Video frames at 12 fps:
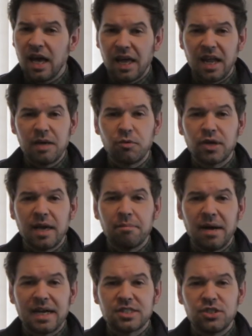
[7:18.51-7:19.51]
and I will get
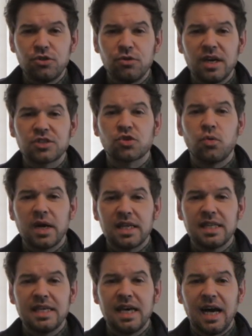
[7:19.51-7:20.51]
back to you as
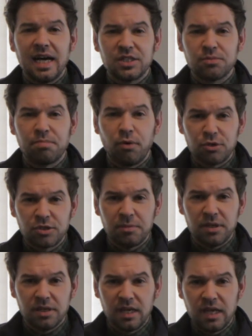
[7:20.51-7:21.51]
quickly as
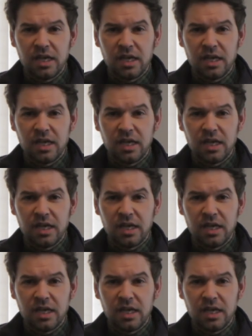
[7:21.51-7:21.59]
possible.